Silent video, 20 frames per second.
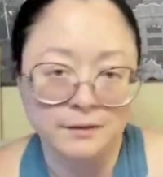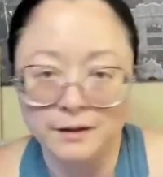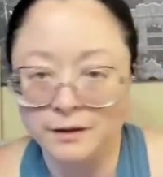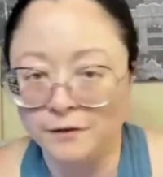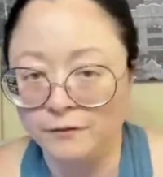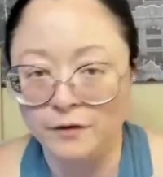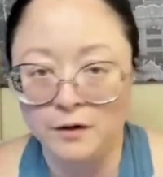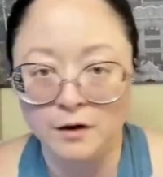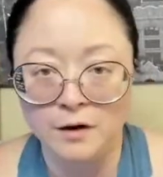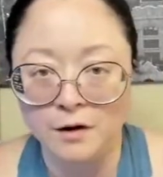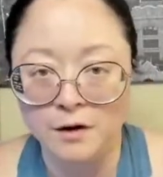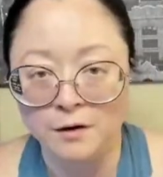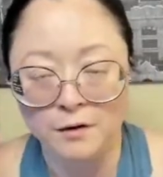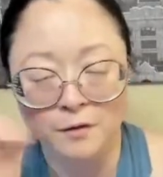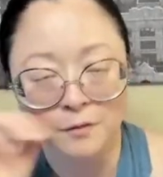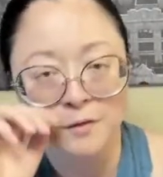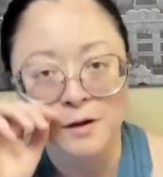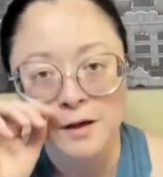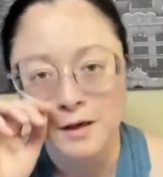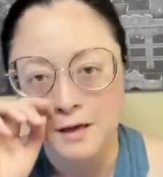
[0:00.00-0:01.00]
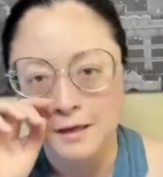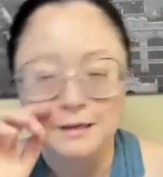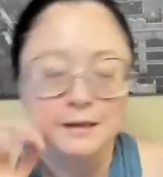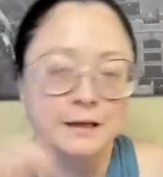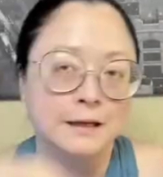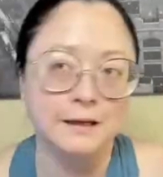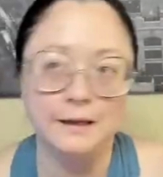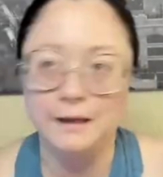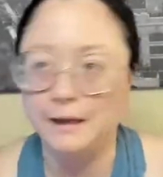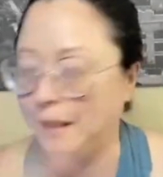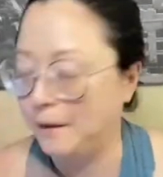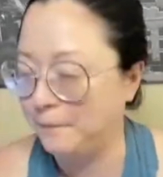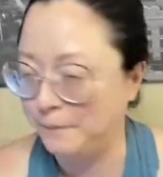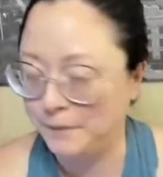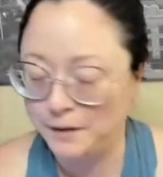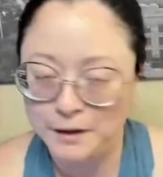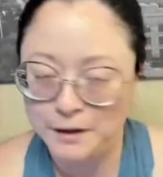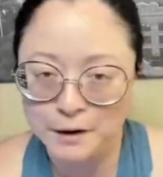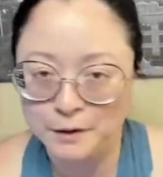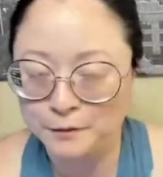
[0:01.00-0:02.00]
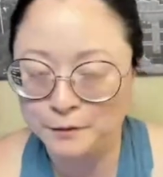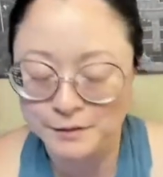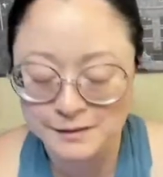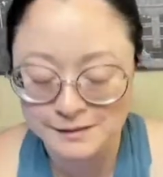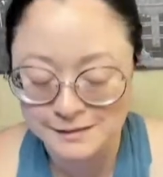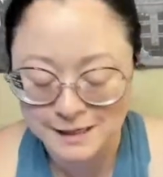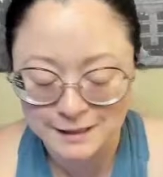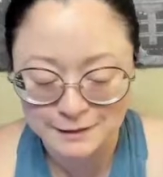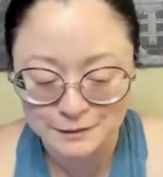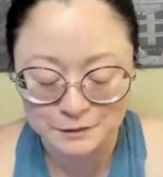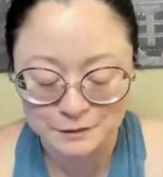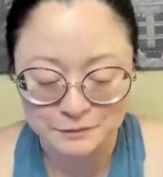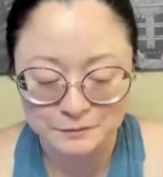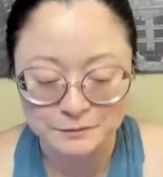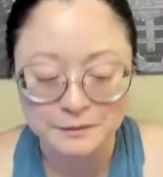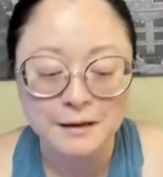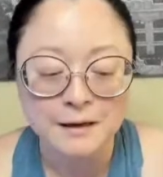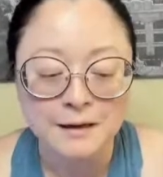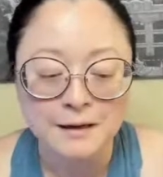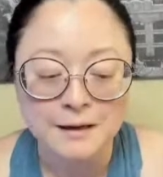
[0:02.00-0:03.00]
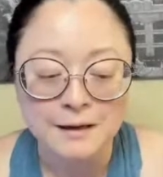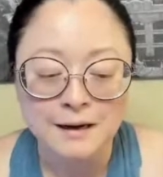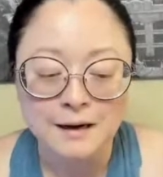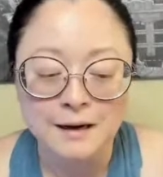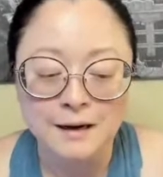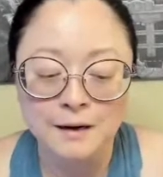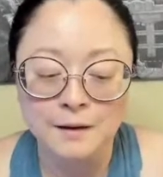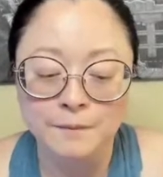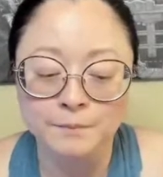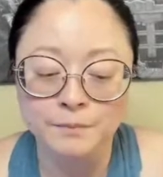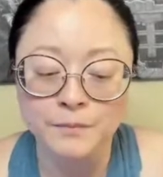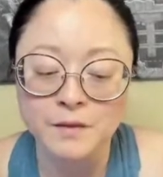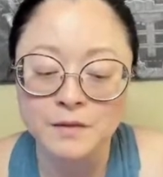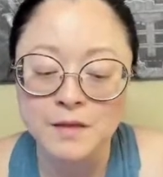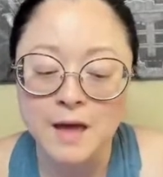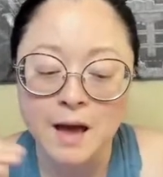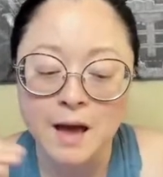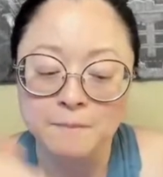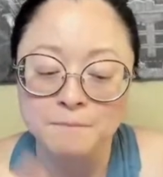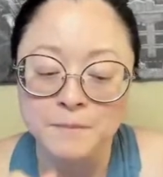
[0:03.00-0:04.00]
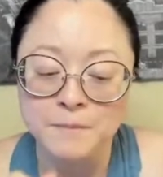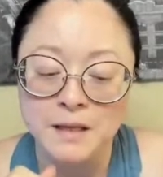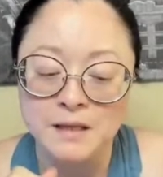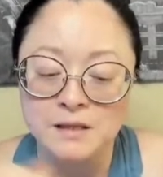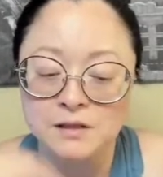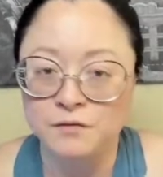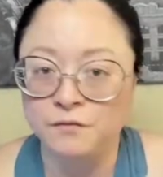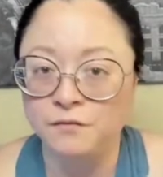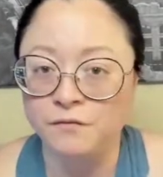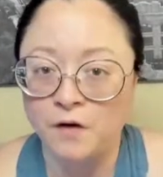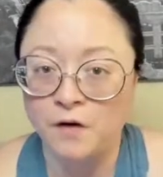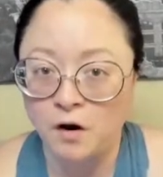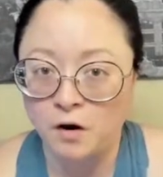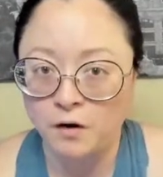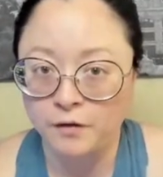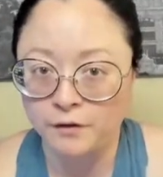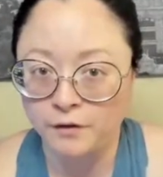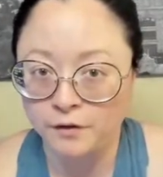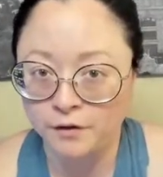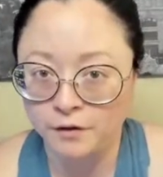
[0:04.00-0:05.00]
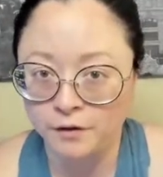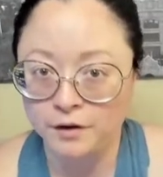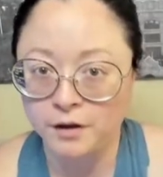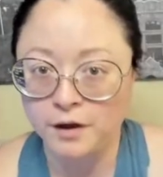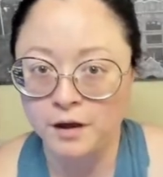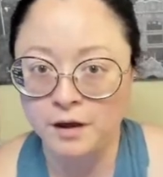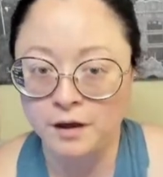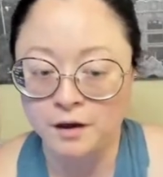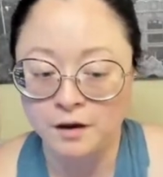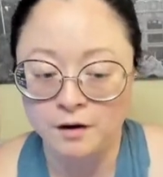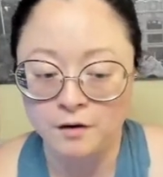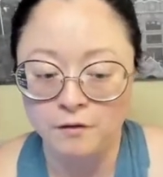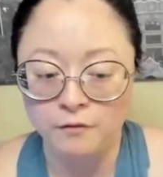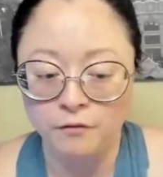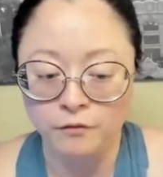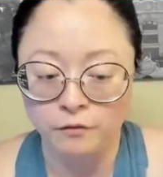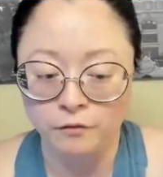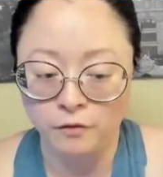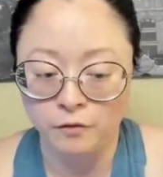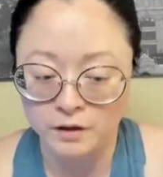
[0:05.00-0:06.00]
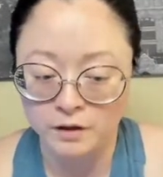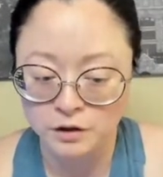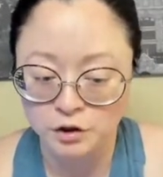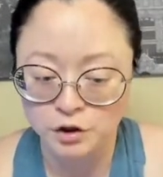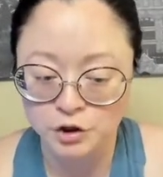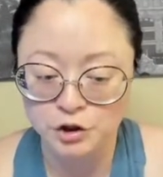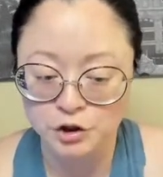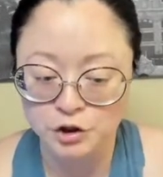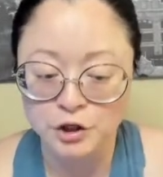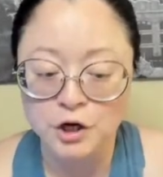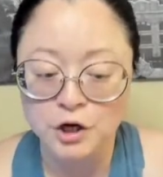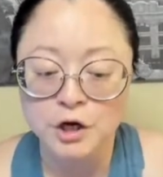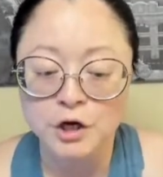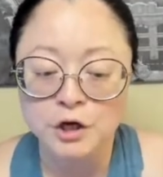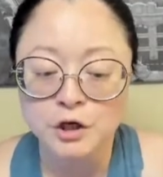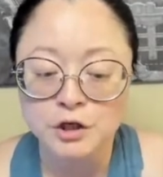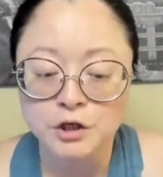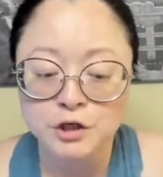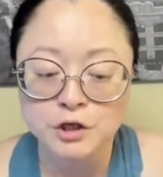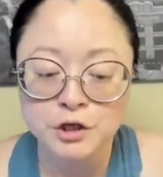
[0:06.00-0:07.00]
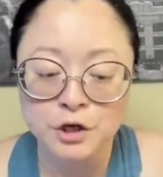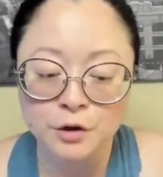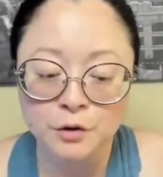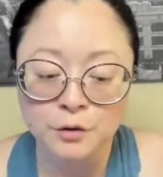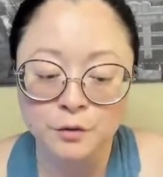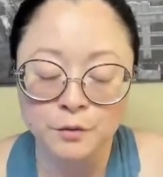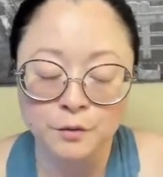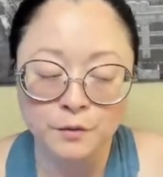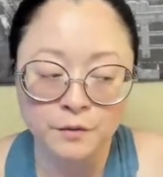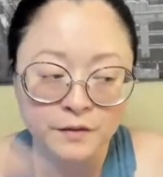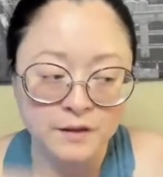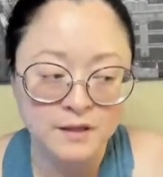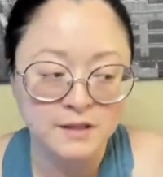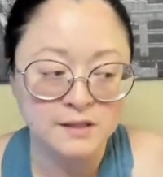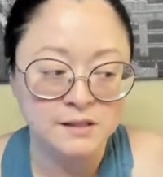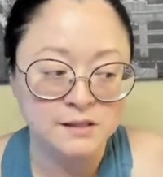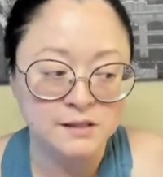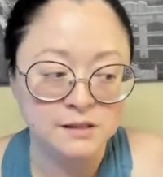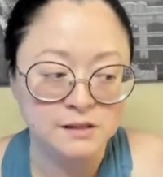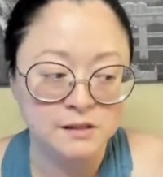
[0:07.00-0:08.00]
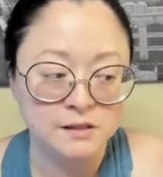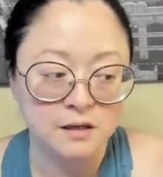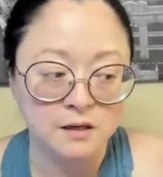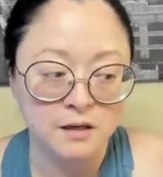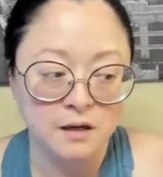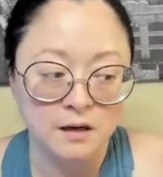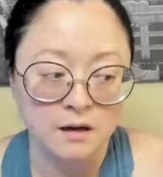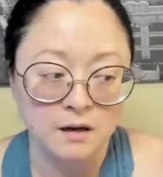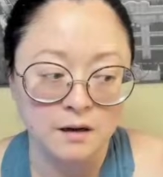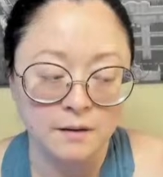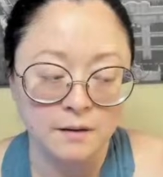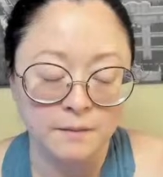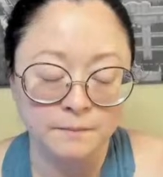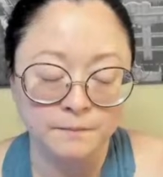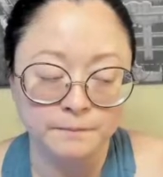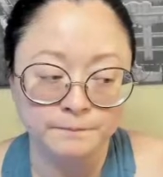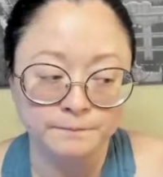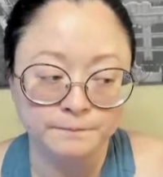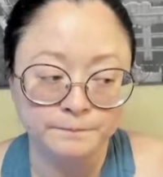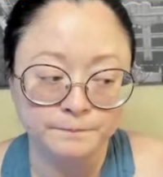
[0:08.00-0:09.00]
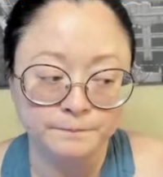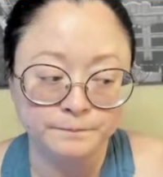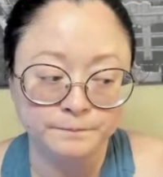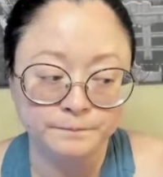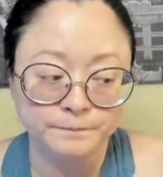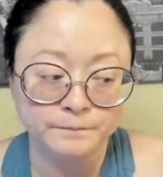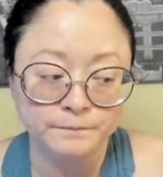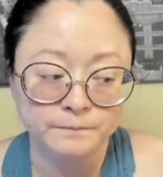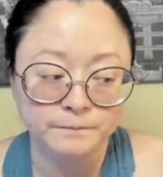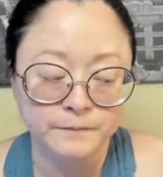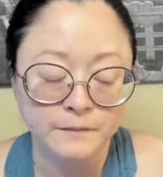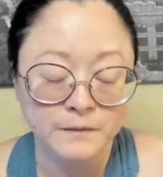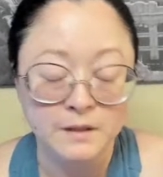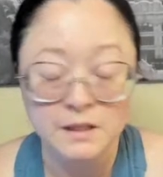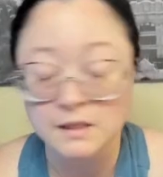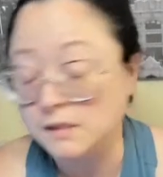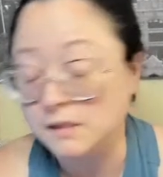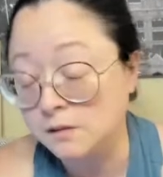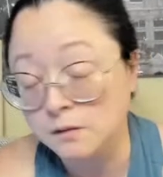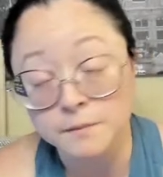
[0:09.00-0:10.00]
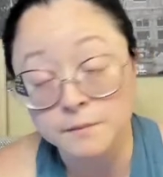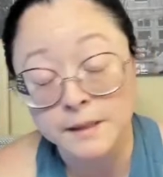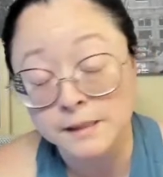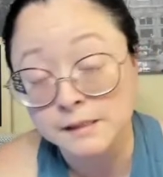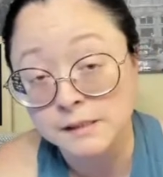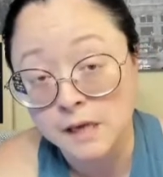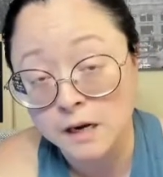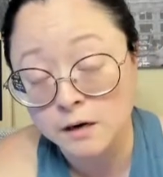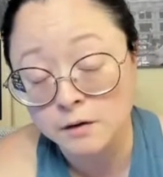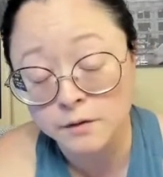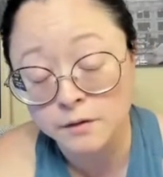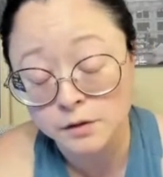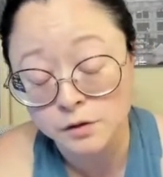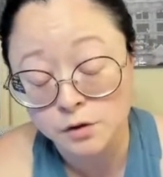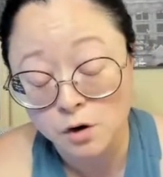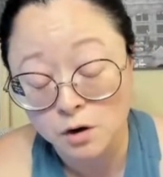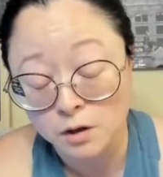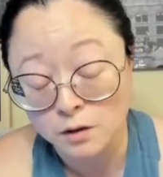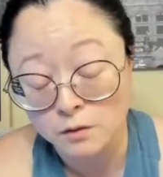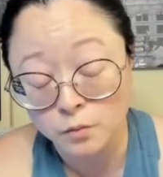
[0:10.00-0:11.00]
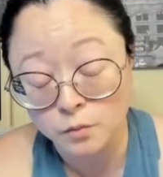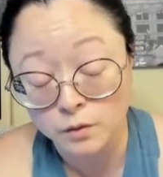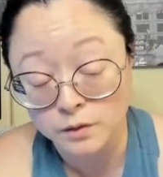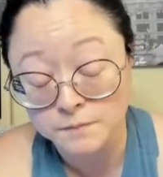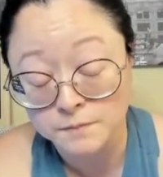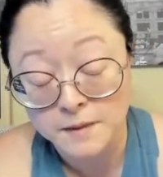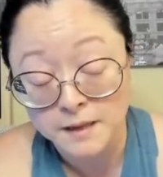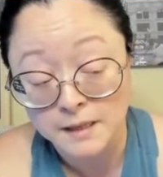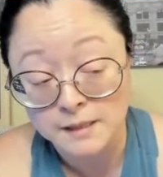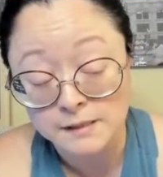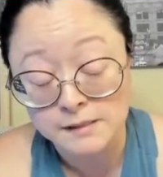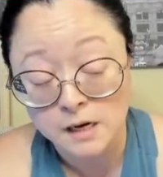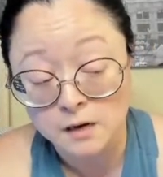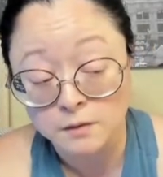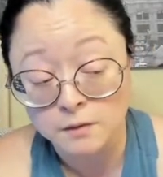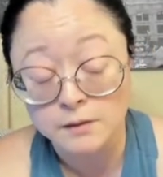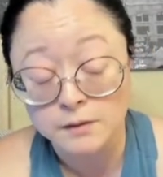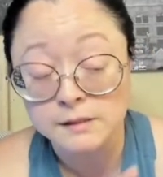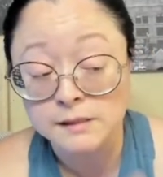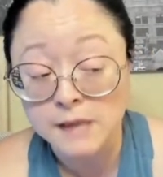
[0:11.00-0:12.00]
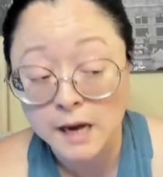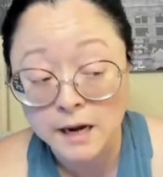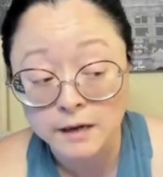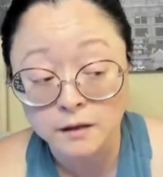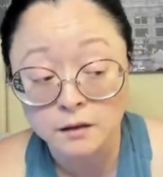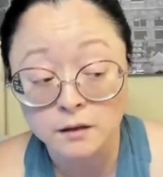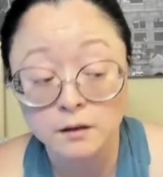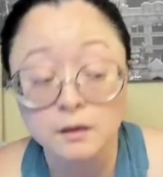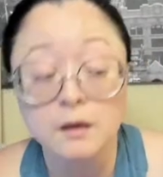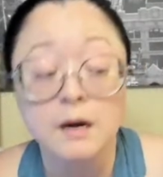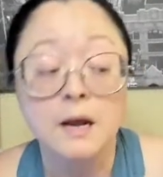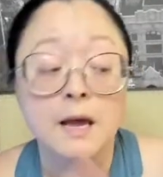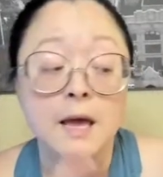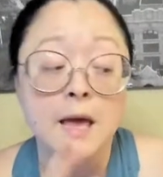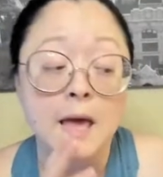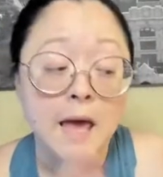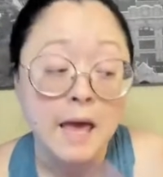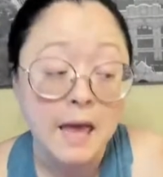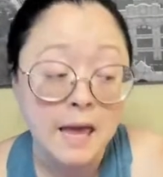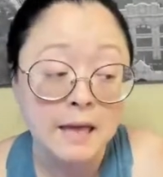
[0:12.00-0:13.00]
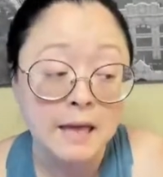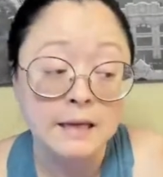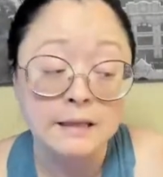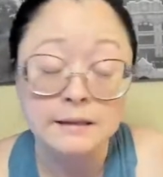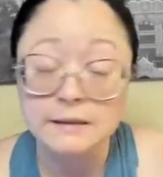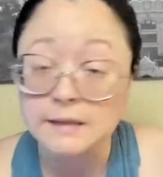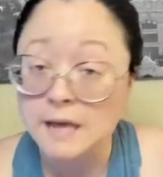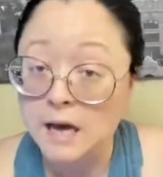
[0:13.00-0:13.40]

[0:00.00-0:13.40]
If you know, let me know because I don't. That means father in French. So this they still make cider. They started with making cider. The cider and